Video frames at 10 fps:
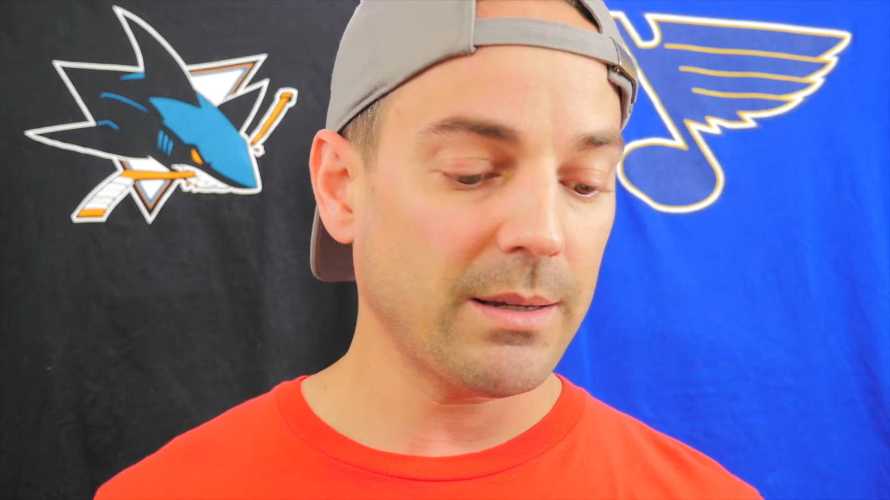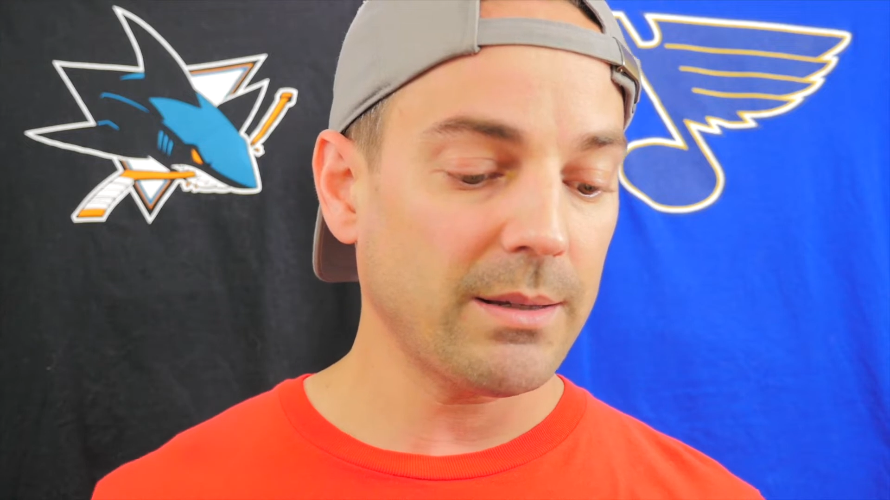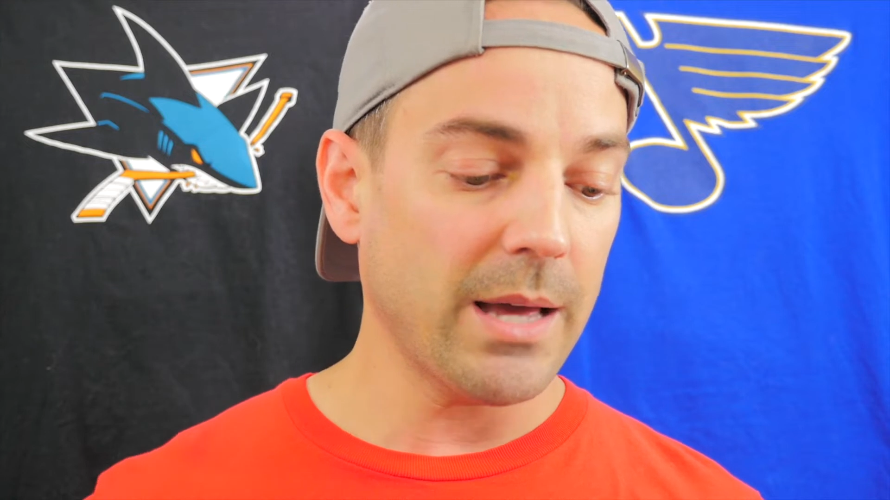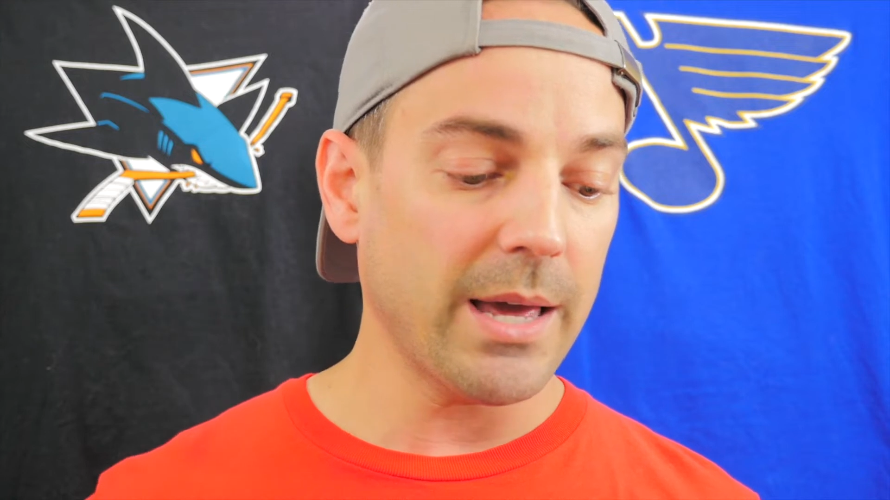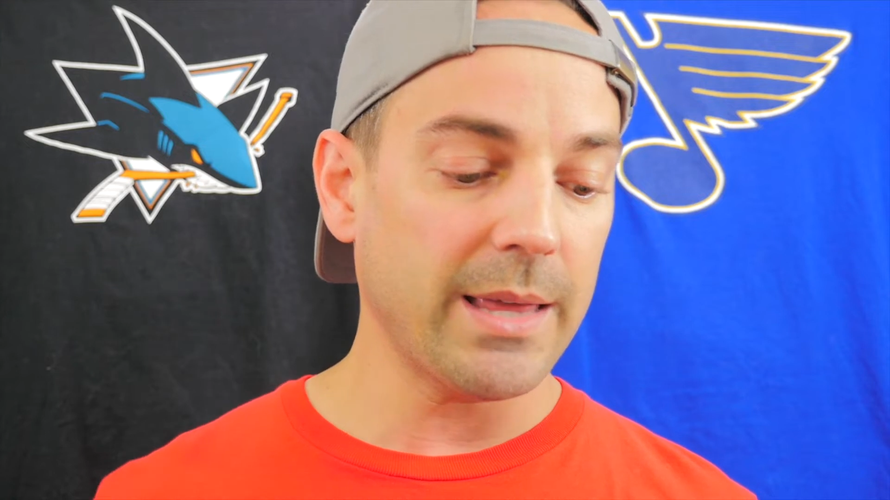
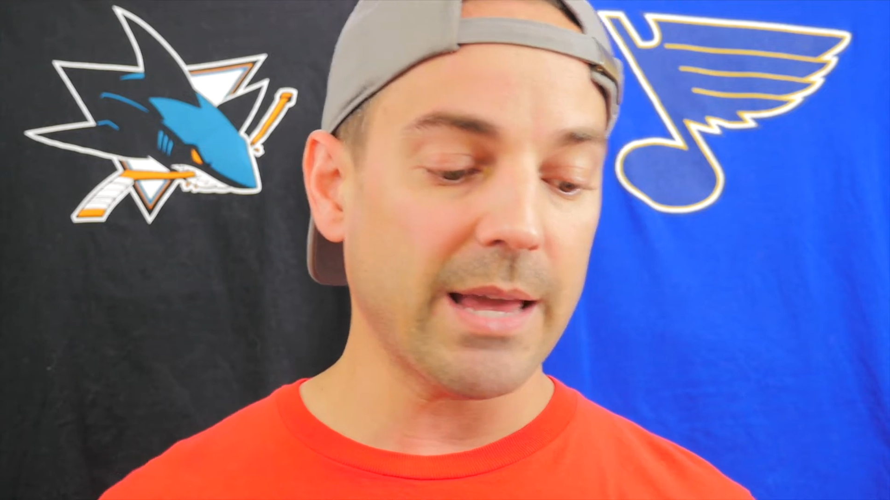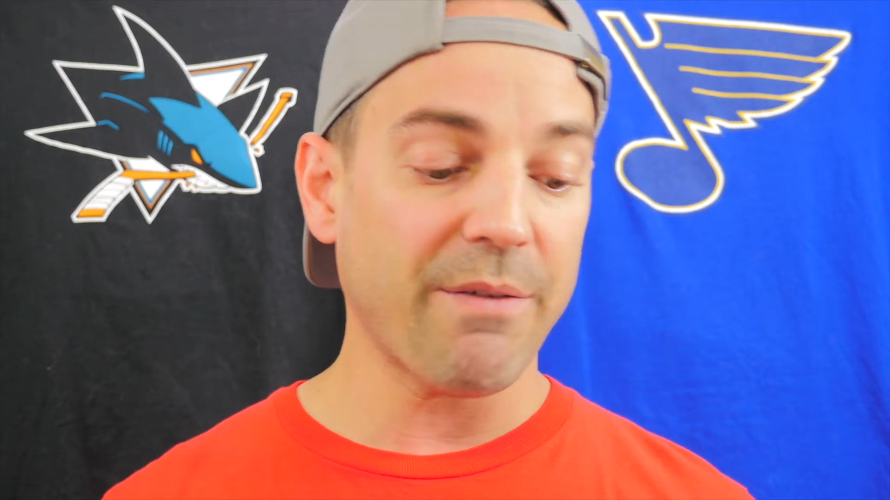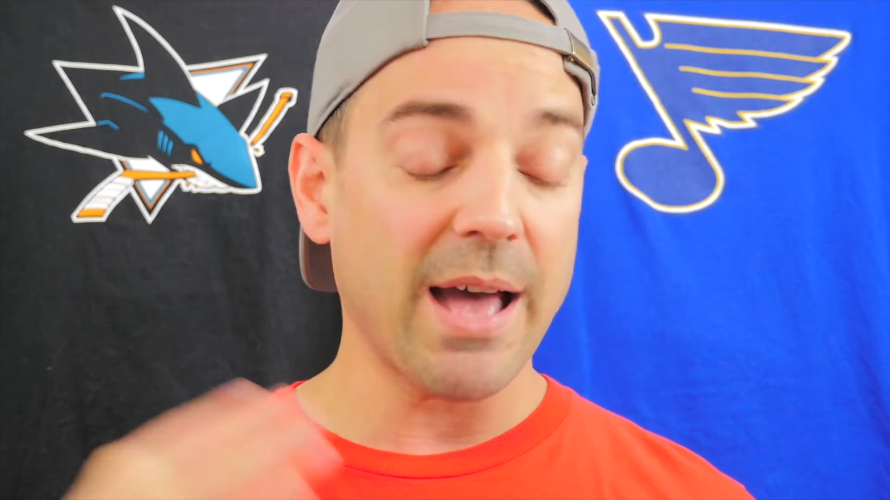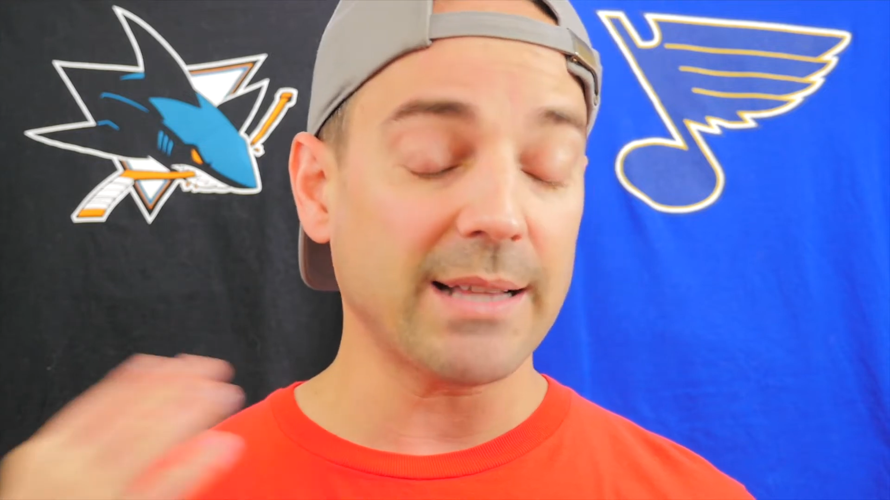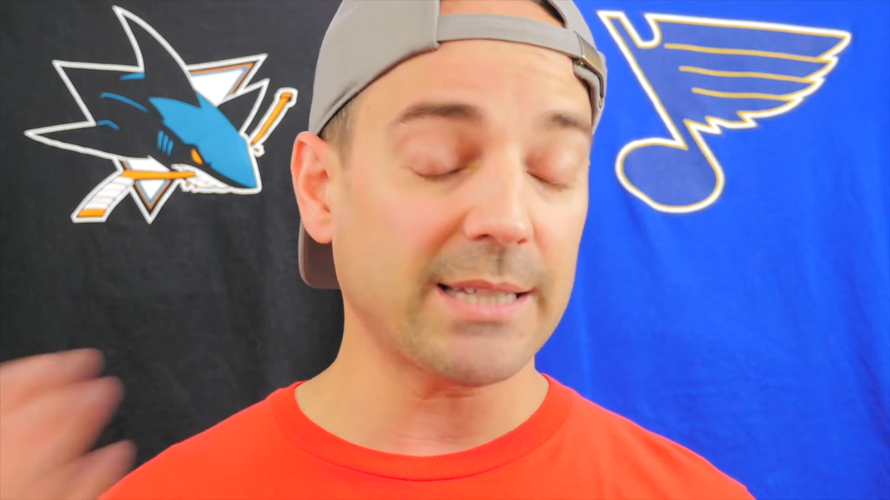Now, and they've
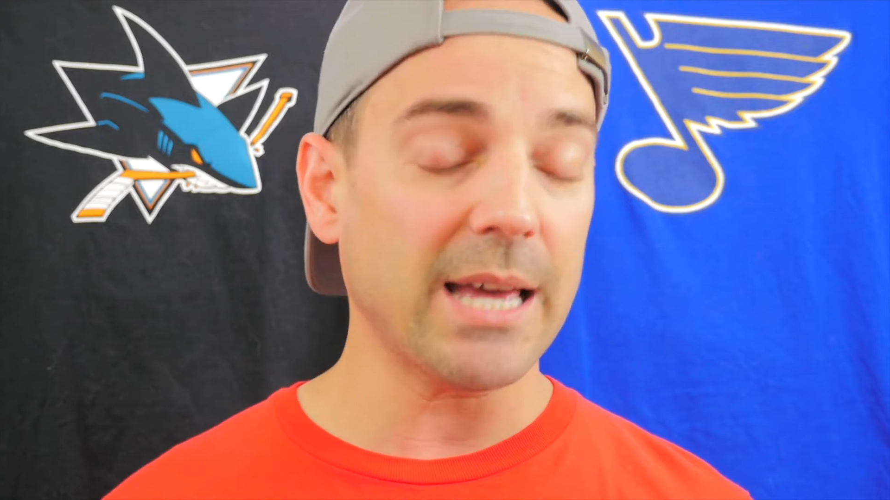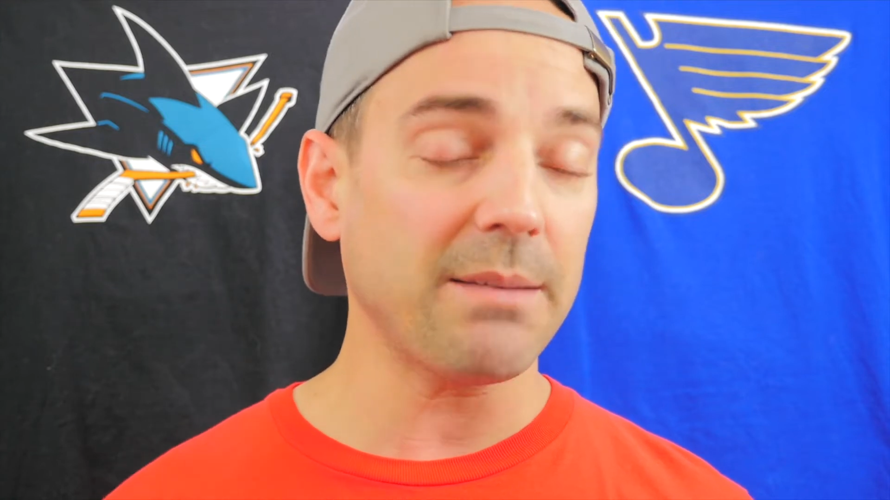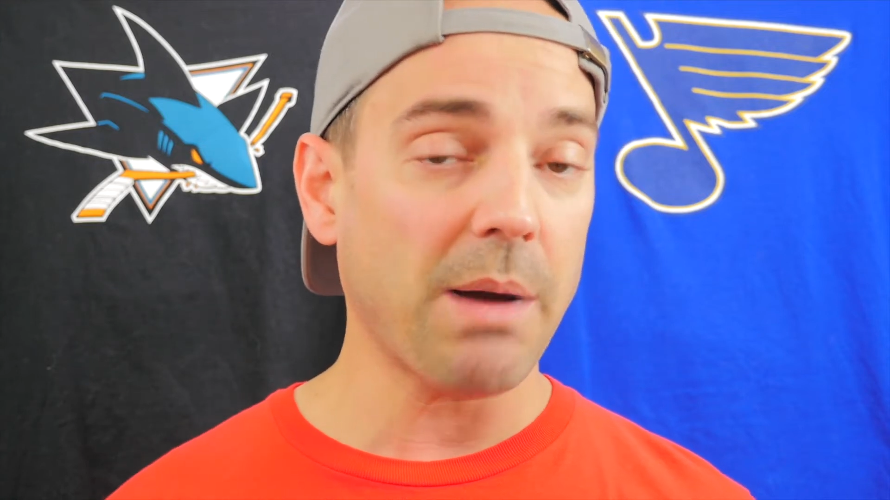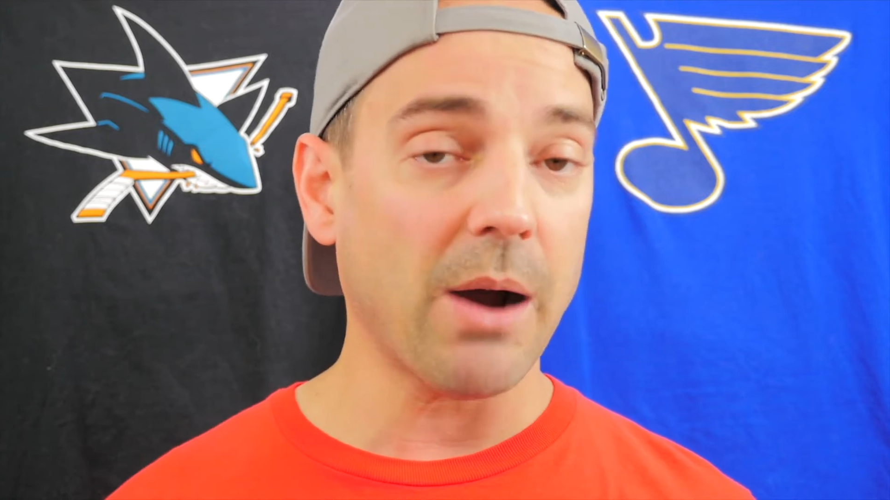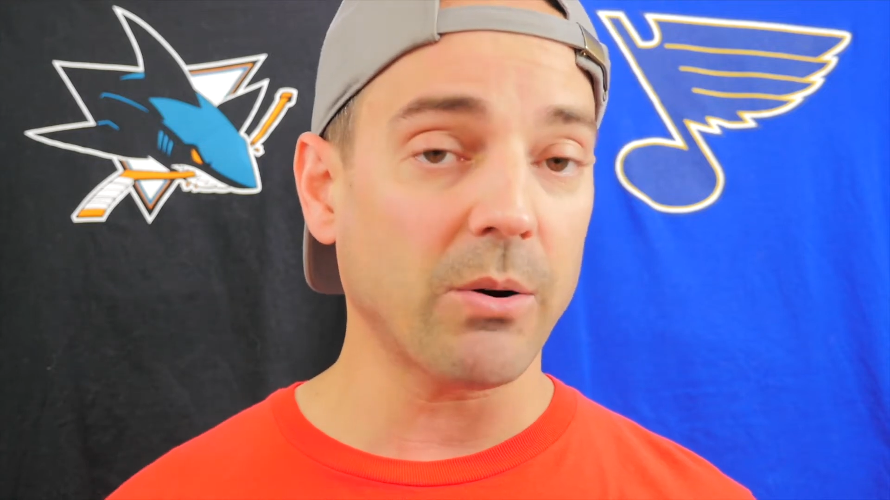had
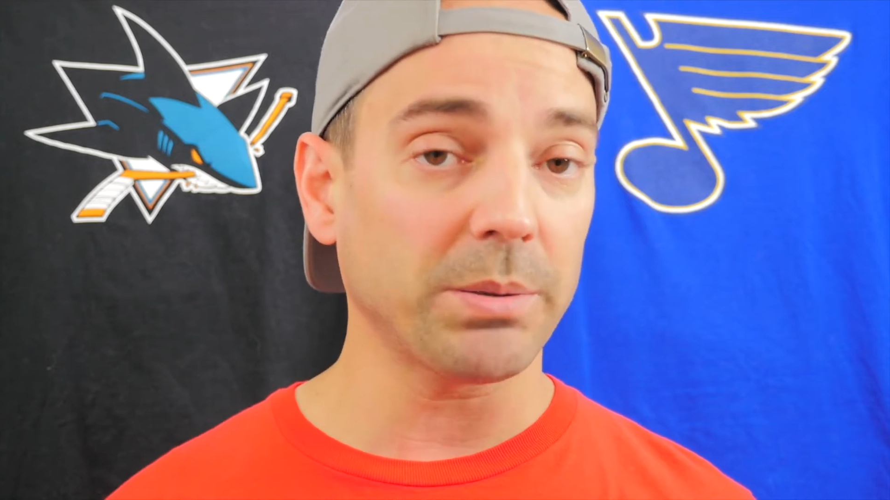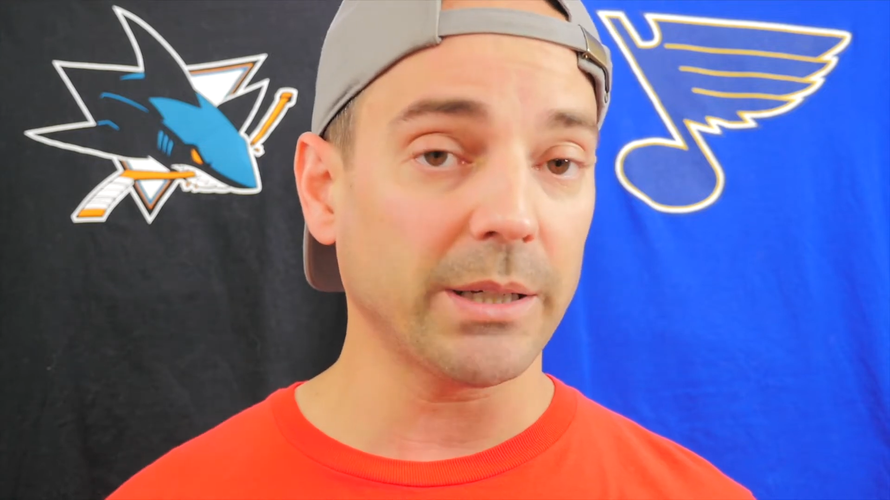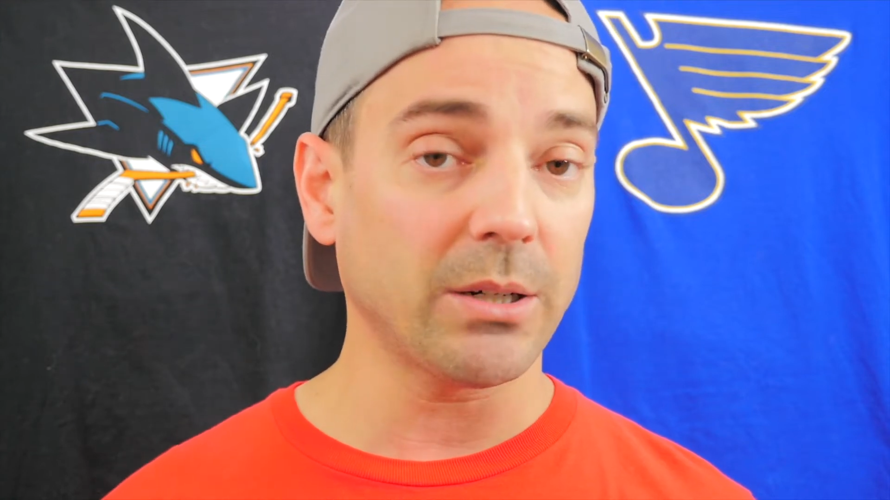ten power play